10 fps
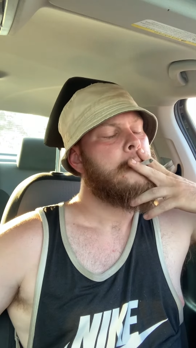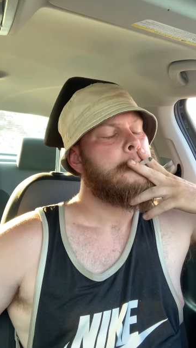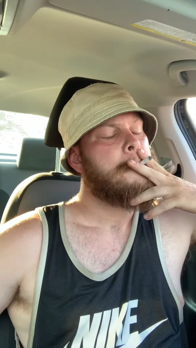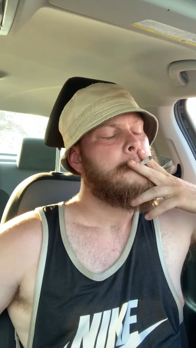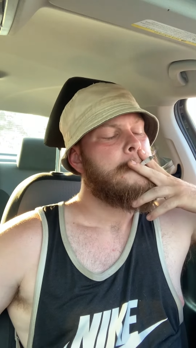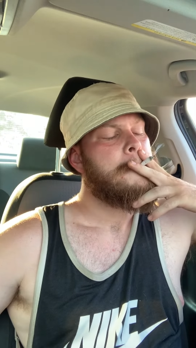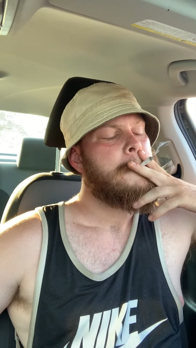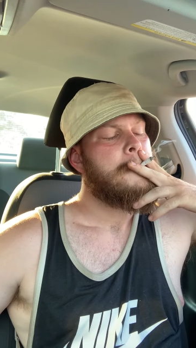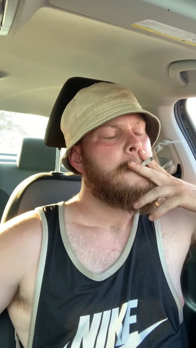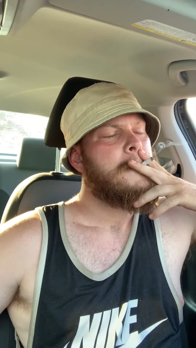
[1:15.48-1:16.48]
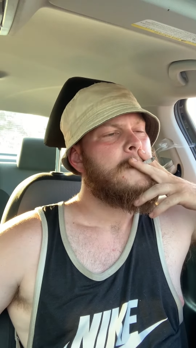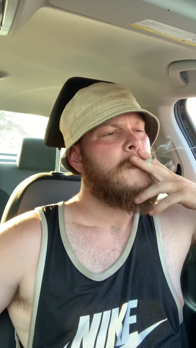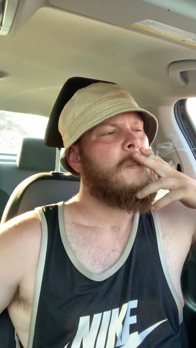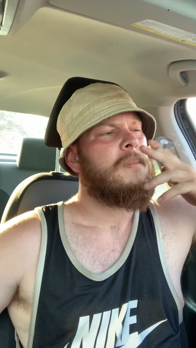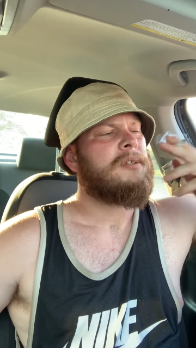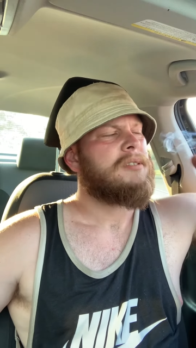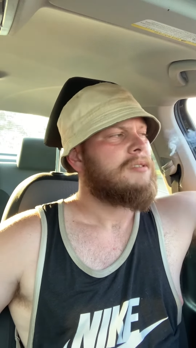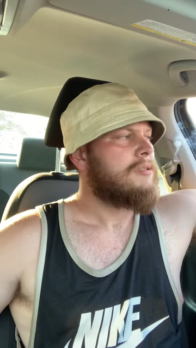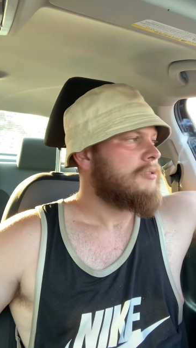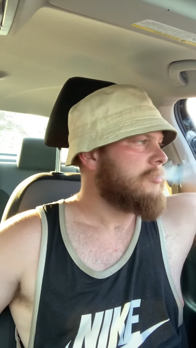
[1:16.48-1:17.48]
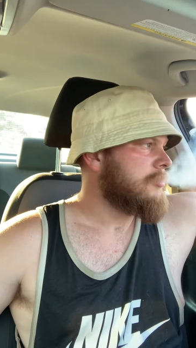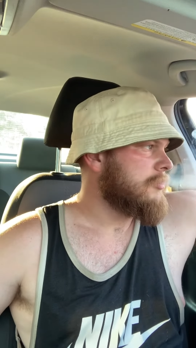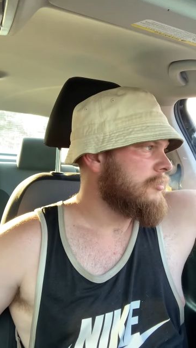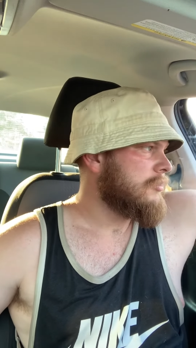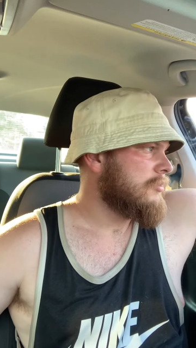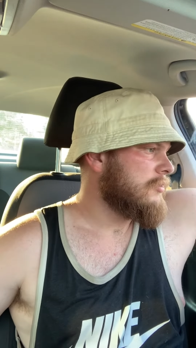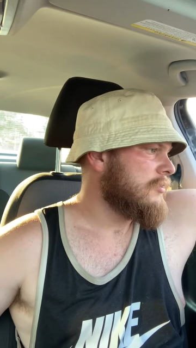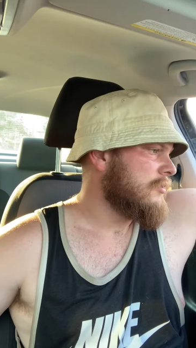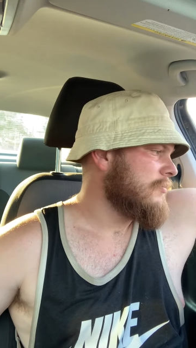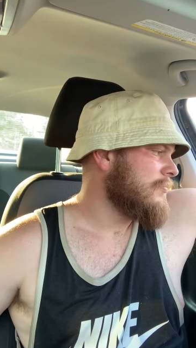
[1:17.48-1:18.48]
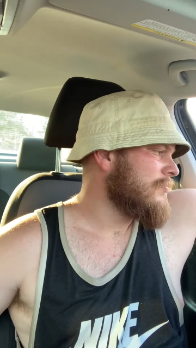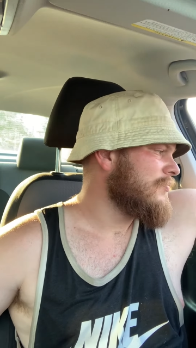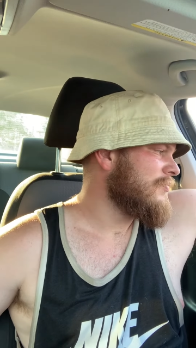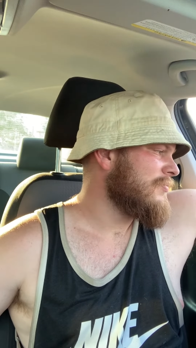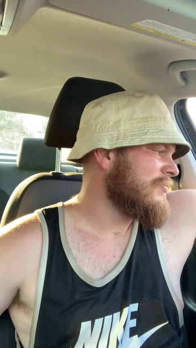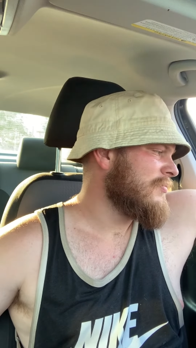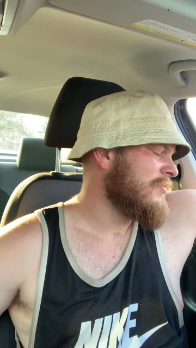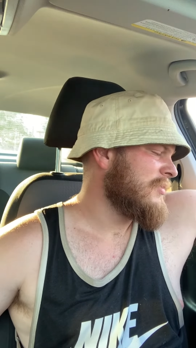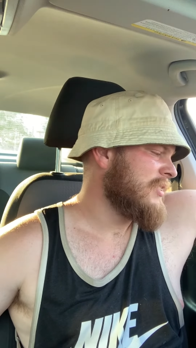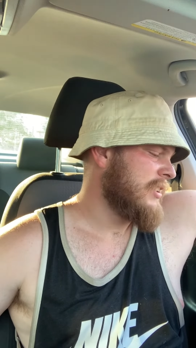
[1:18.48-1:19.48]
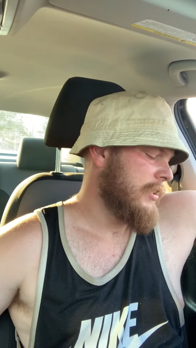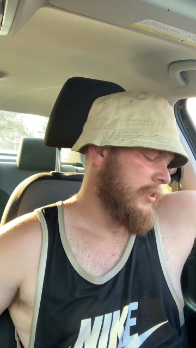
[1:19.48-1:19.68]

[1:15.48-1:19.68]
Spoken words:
No one is speaking in this clip.